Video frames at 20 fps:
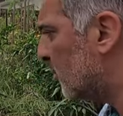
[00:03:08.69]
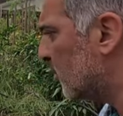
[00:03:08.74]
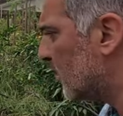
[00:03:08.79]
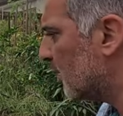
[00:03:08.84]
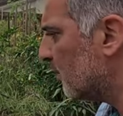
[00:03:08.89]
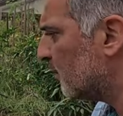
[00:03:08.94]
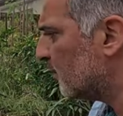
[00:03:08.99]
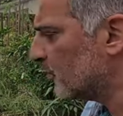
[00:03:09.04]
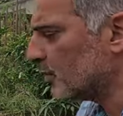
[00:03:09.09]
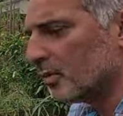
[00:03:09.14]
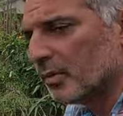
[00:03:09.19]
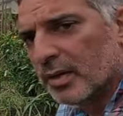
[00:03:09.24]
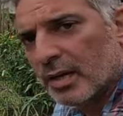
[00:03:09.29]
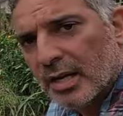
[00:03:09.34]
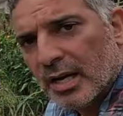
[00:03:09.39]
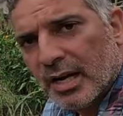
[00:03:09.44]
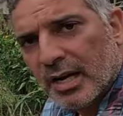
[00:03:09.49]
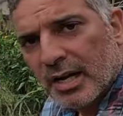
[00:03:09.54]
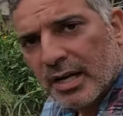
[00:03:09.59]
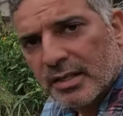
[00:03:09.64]
I'll come through
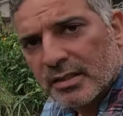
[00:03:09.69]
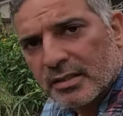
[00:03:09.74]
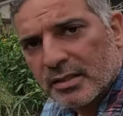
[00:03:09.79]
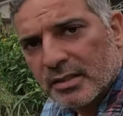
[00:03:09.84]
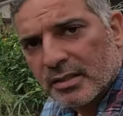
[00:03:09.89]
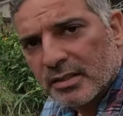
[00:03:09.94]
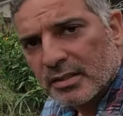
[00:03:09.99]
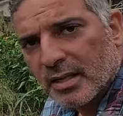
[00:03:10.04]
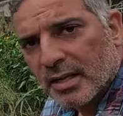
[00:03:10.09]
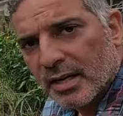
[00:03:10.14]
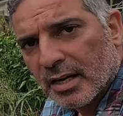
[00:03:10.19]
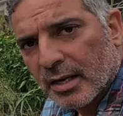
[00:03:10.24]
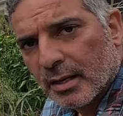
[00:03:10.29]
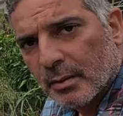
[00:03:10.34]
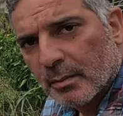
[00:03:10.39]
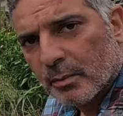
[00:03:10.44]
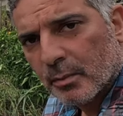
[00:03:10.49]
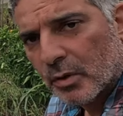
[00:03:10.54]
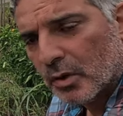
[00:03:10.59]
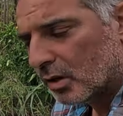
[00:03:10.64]
and set
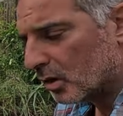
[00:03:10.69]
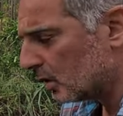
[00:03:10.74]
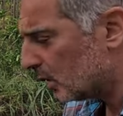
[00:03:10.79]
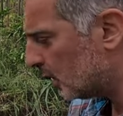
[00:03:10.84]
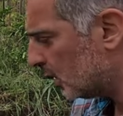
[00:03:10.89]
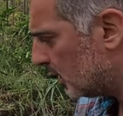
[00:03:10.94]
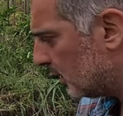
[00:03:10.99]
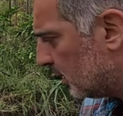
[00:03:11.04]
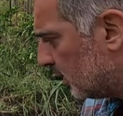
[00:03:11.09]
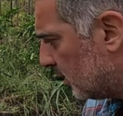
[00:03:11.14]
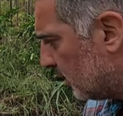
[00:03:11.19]
out my